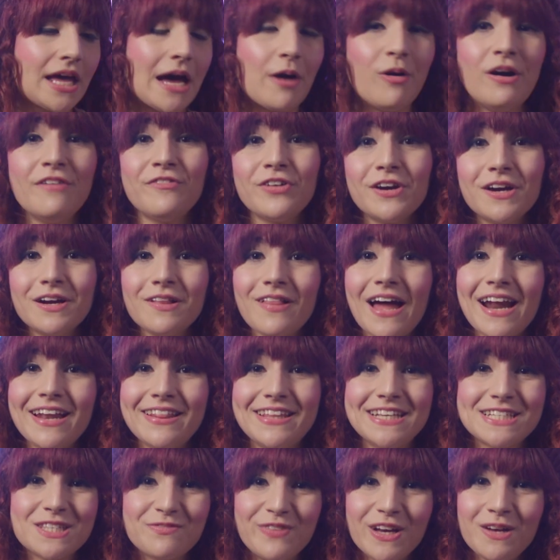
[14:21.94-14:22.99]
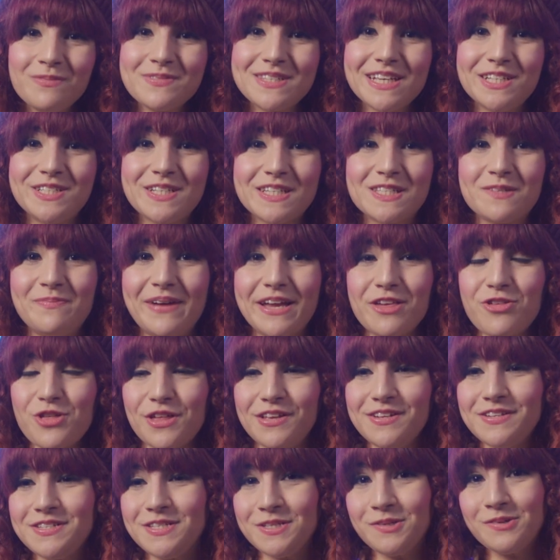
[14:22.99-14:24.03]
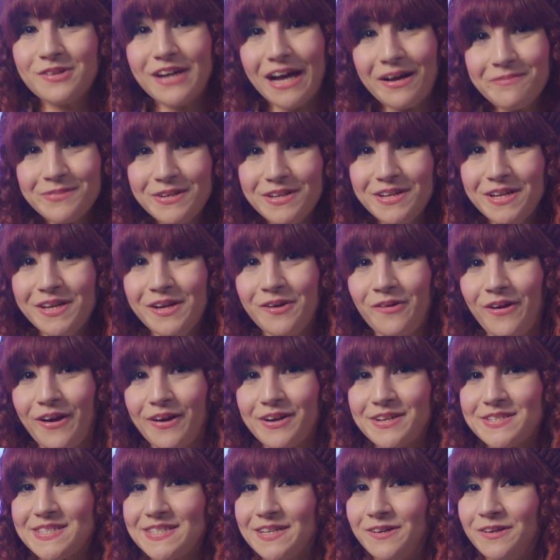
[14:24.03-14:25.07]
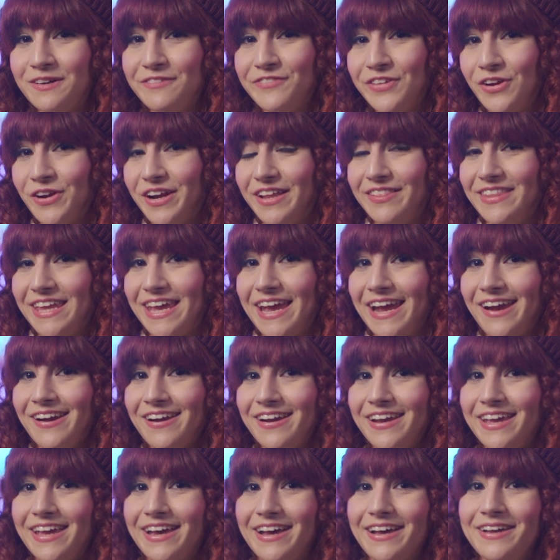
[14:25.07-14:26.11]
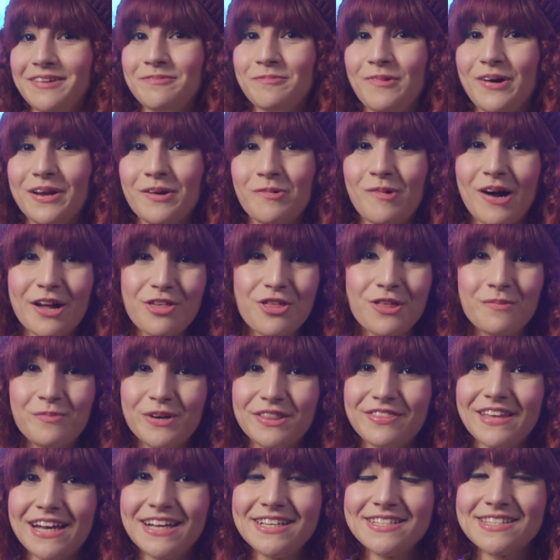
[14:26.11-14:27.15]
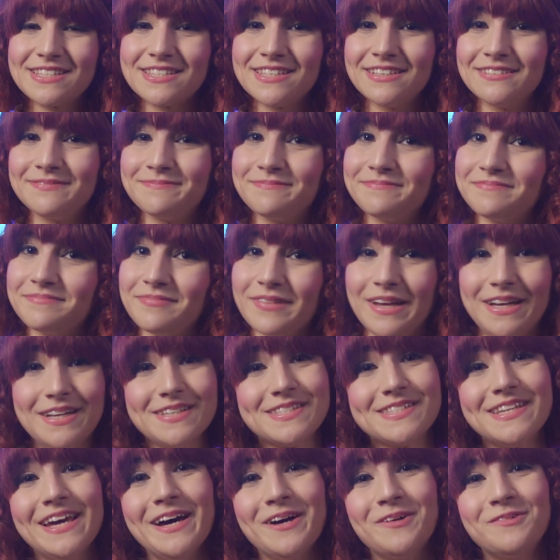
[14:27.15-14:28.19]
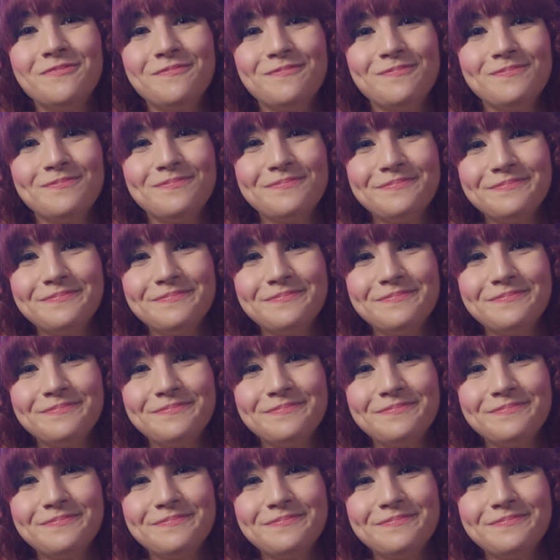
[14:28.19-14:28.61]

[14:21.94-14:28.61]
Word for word: However, a lot of these films I just mentioned do come to New York, so if you're in the area and want to watch them with us, let us know.